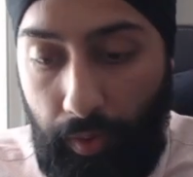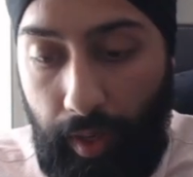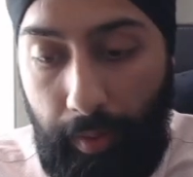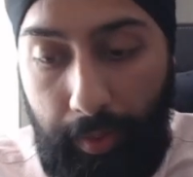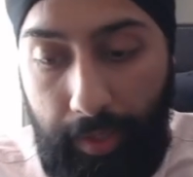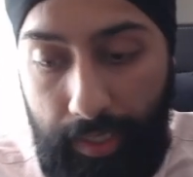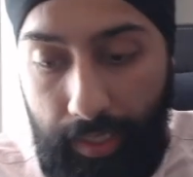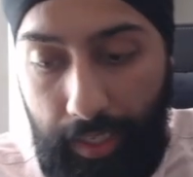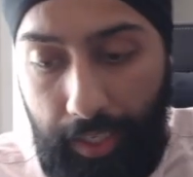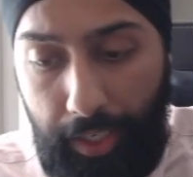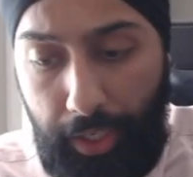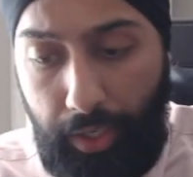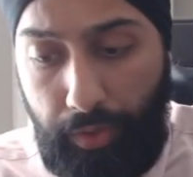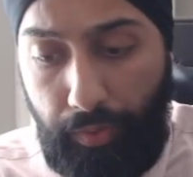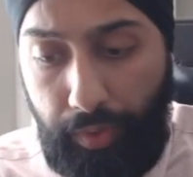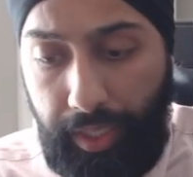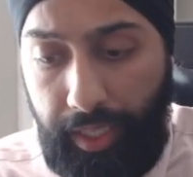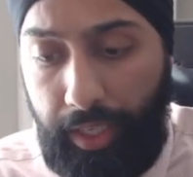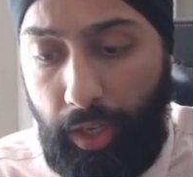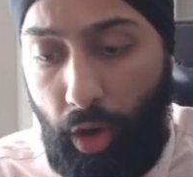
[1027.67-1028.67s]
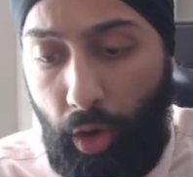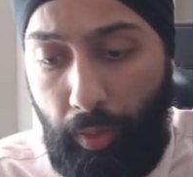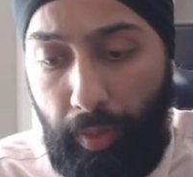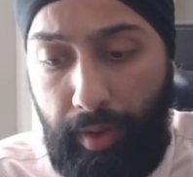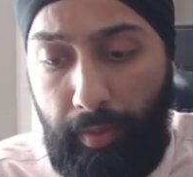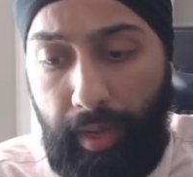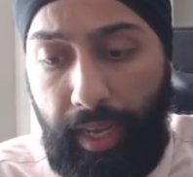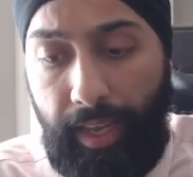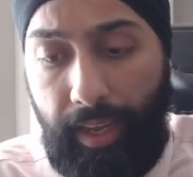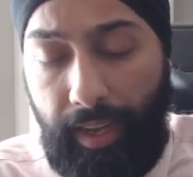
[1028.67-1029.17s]
representation really opened
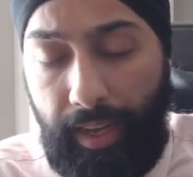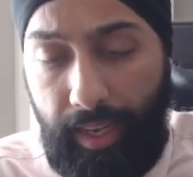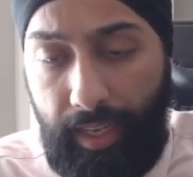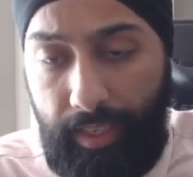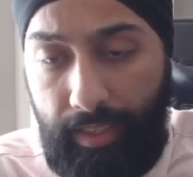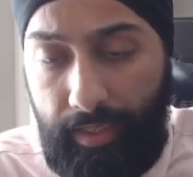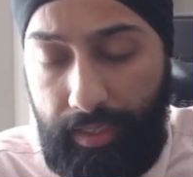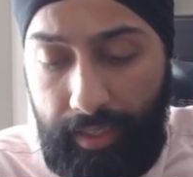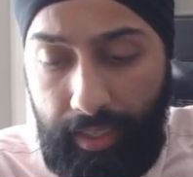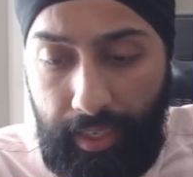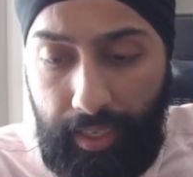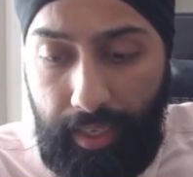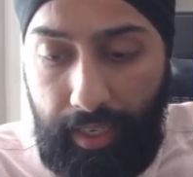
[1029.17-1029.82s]
my eyes